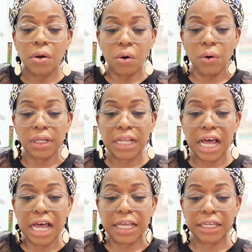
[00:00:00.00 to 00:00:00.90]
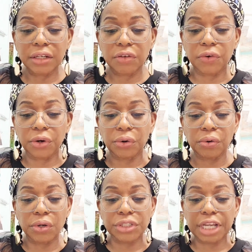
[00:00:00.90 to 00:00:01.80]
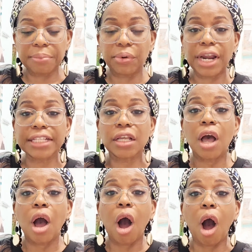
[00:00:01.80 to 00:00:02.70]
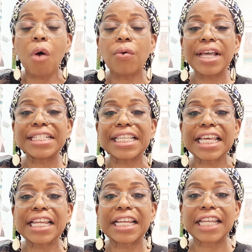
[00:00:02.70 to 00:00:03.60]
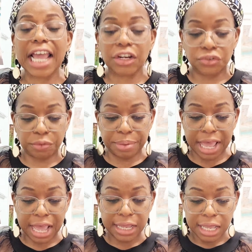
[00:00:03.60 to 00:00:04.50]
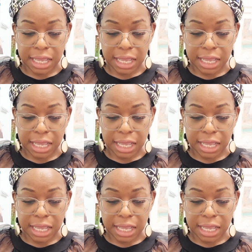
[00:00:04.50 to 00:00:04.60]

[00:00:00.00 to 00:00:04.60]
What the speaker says: online for your crochet braids, always get an extra pack.